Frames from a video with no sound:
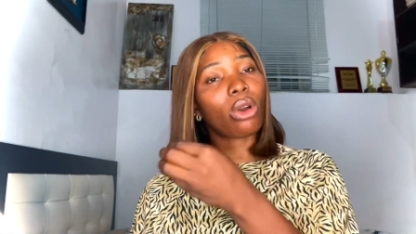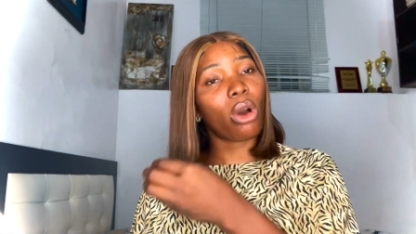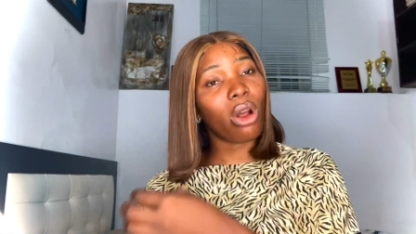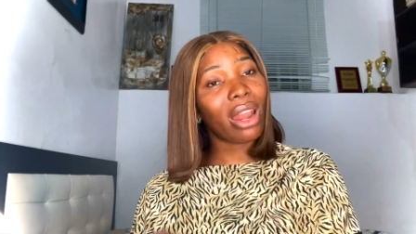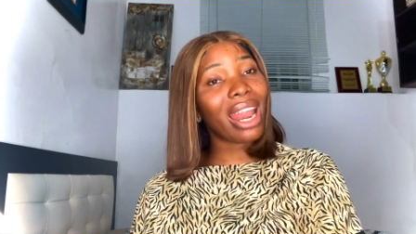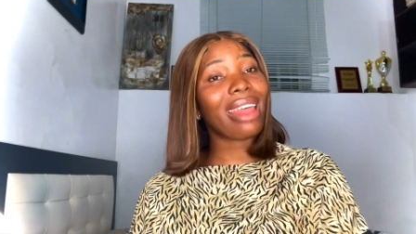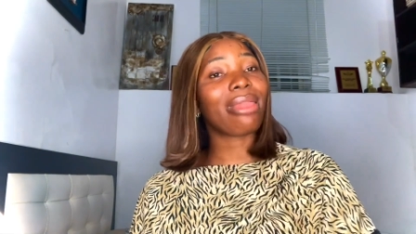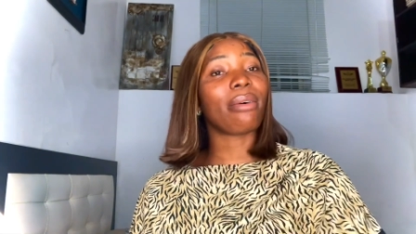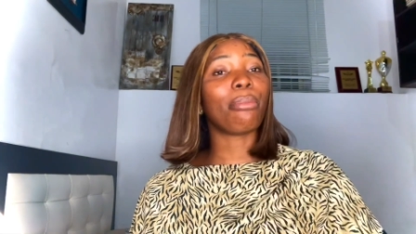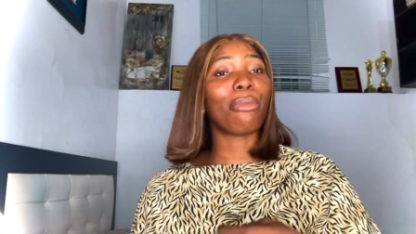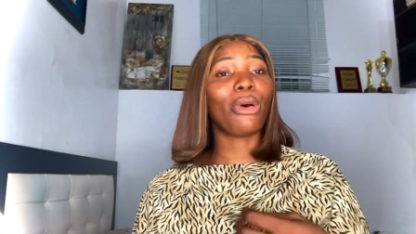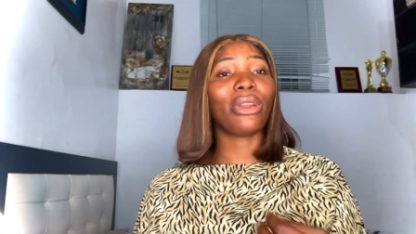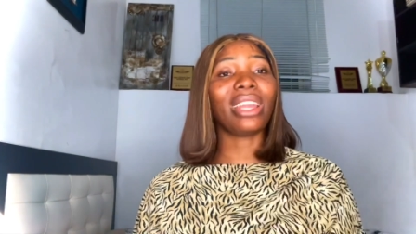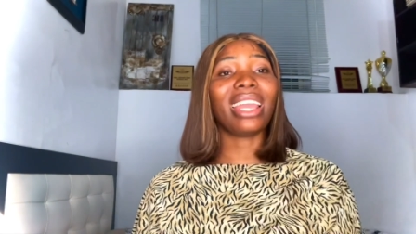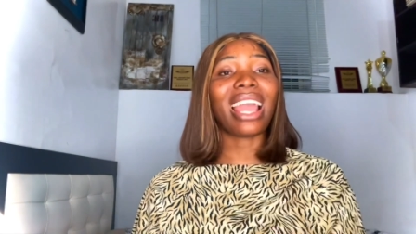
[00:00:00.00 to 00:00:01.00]
collect the
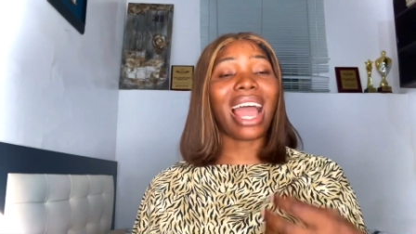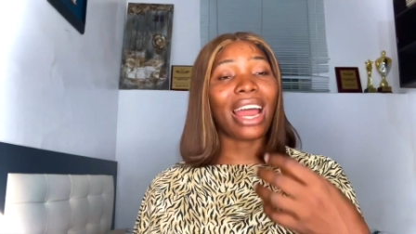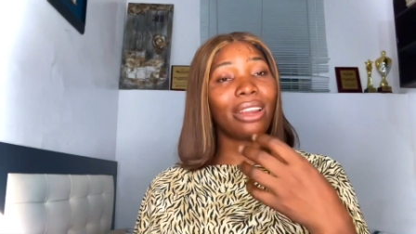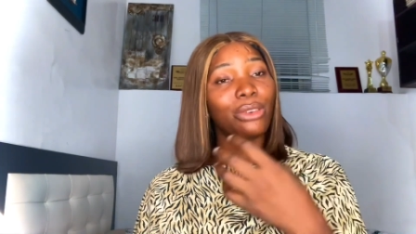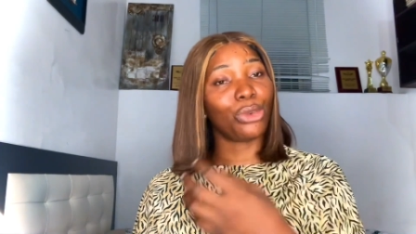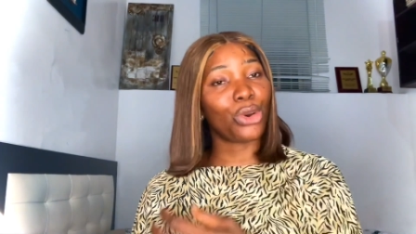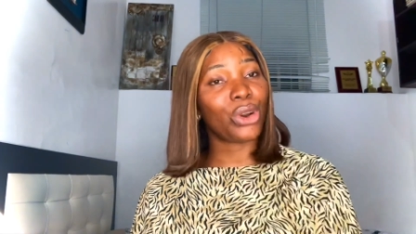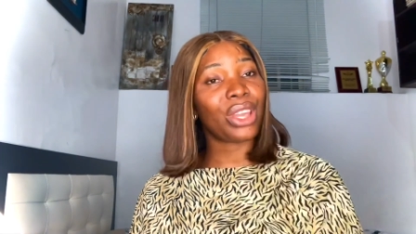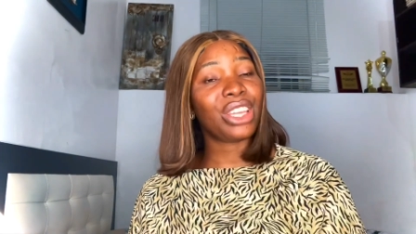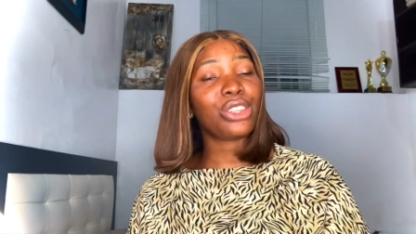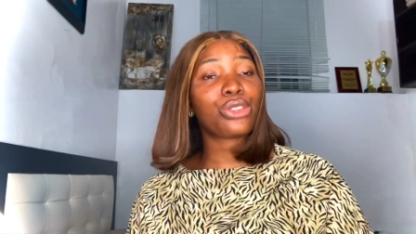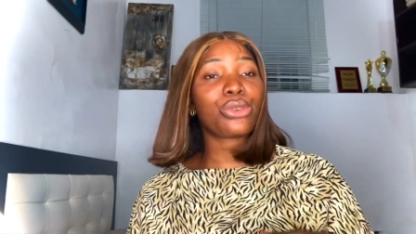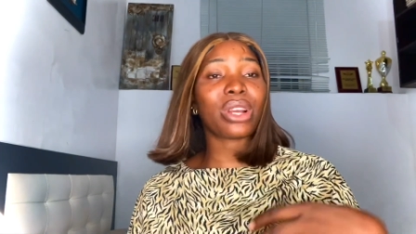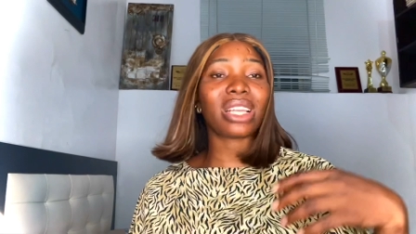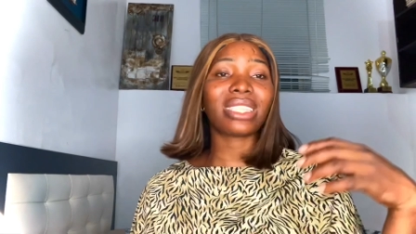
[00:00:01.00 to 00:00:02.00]
money and your
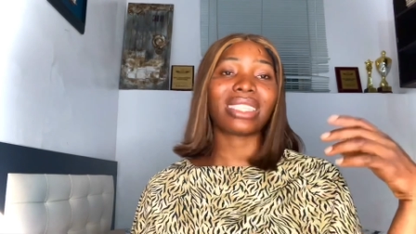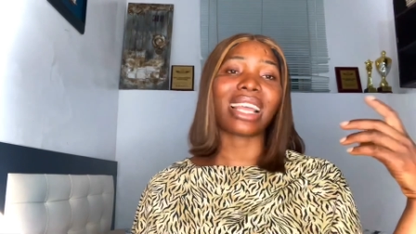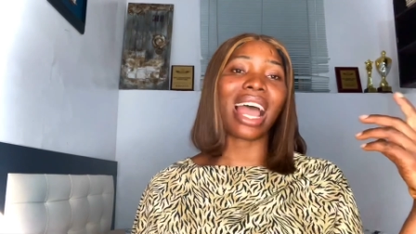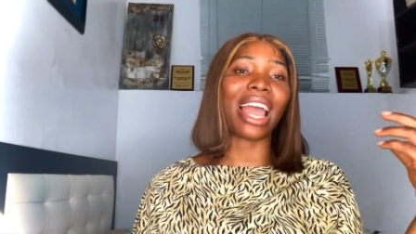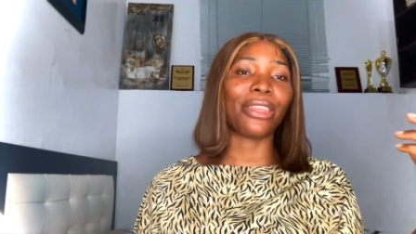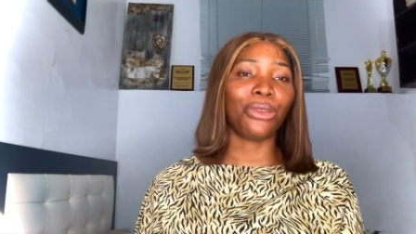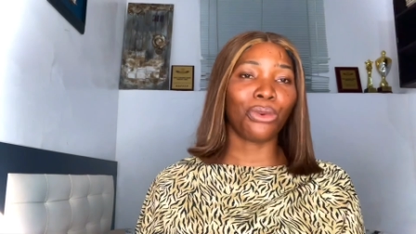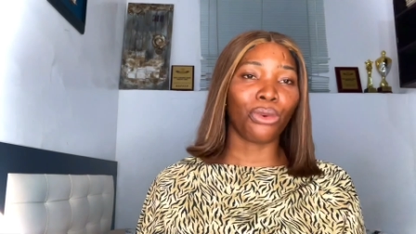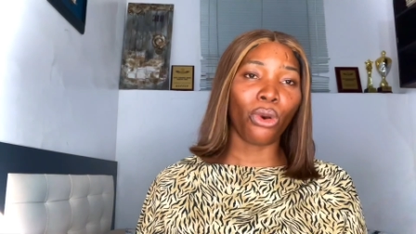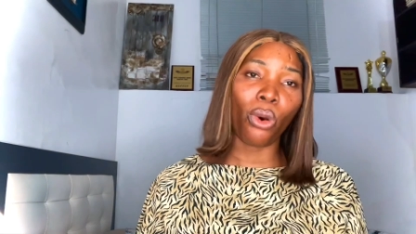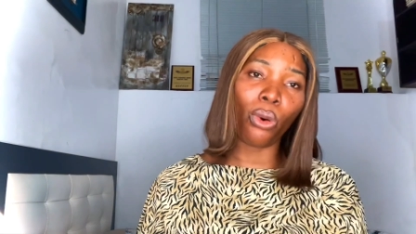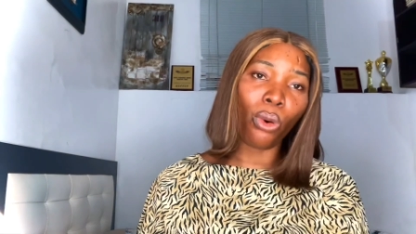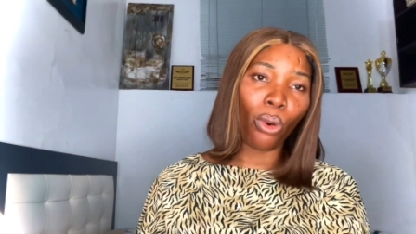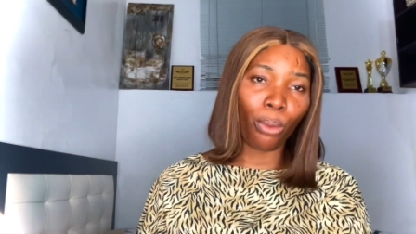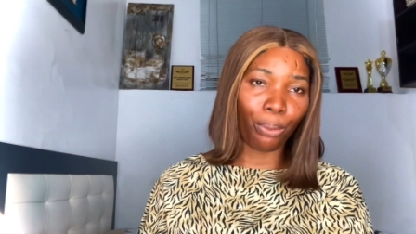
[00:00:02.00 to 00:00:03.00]
interest and you
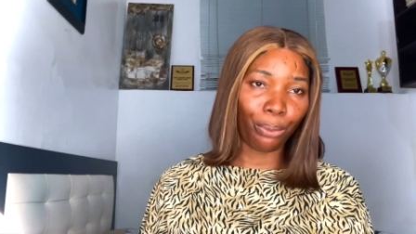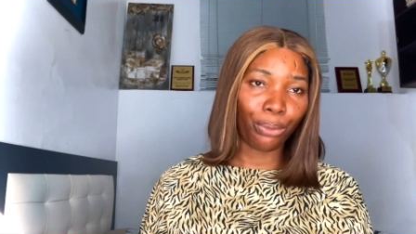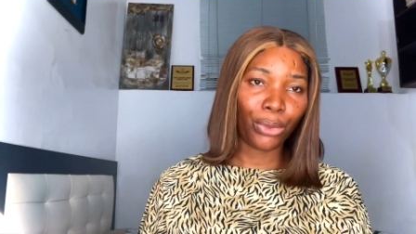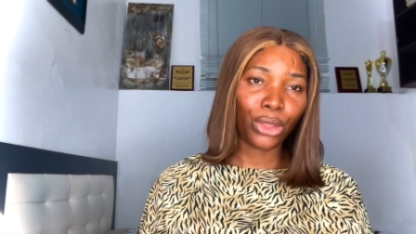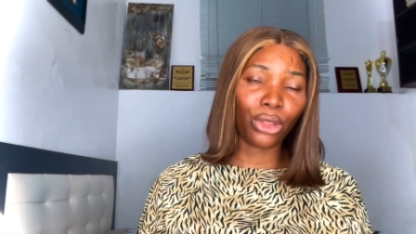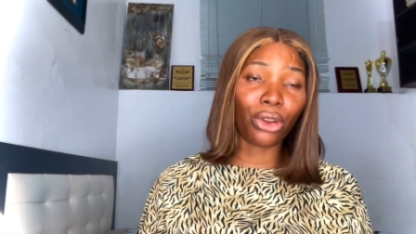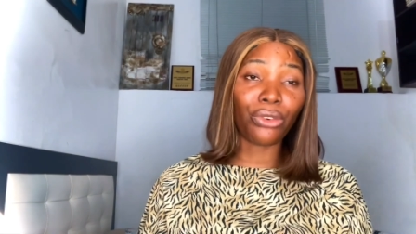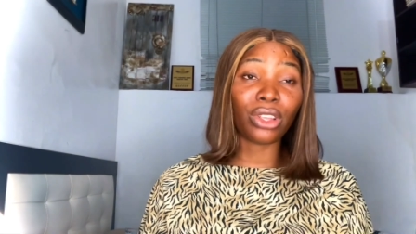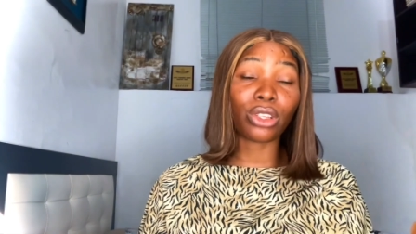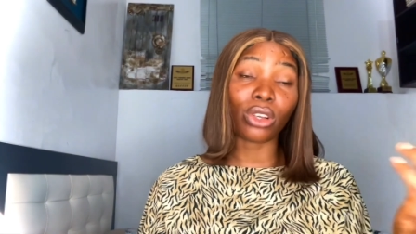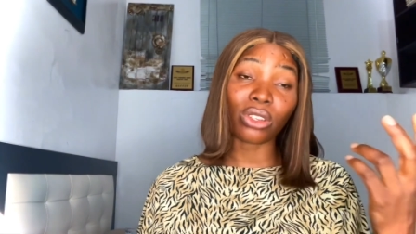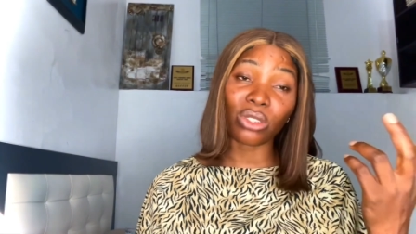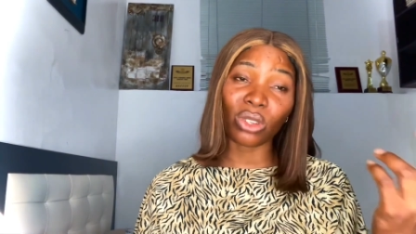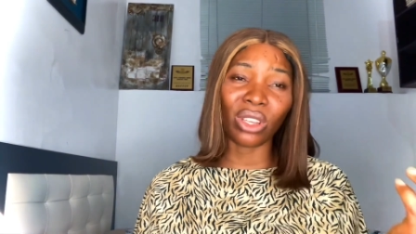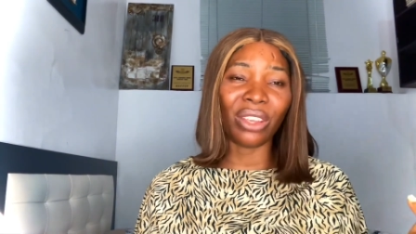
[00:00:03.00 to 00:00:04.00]
go home your
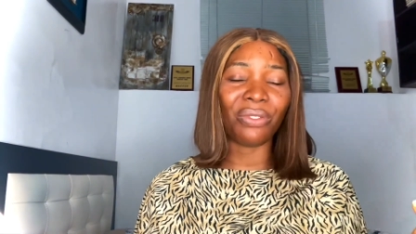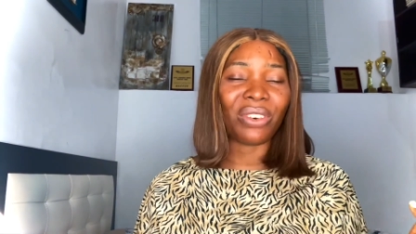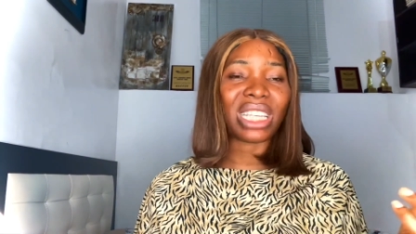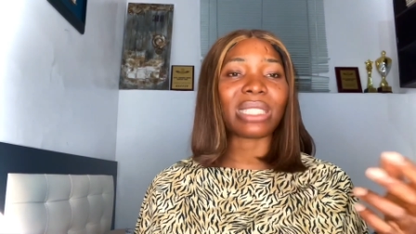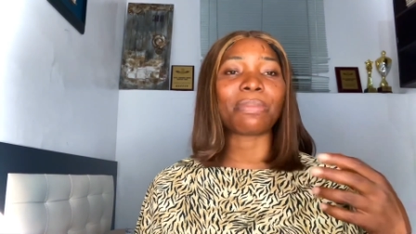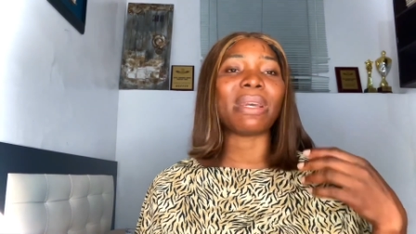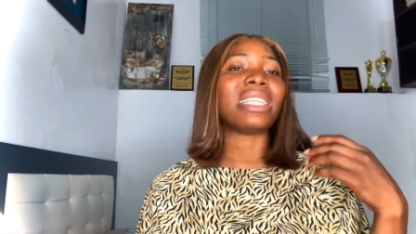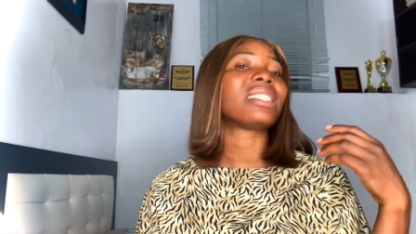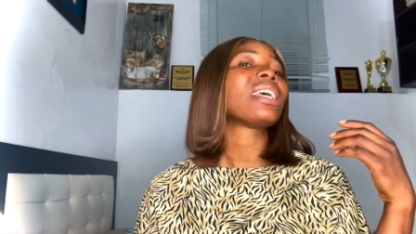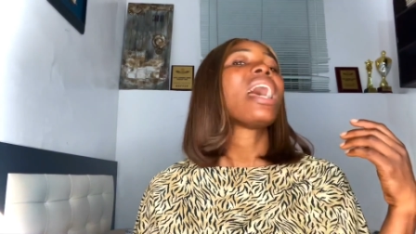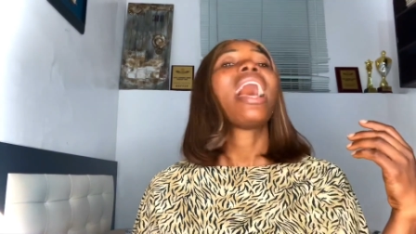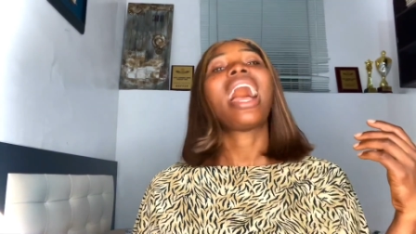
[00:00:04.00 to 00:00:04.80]
returns on investment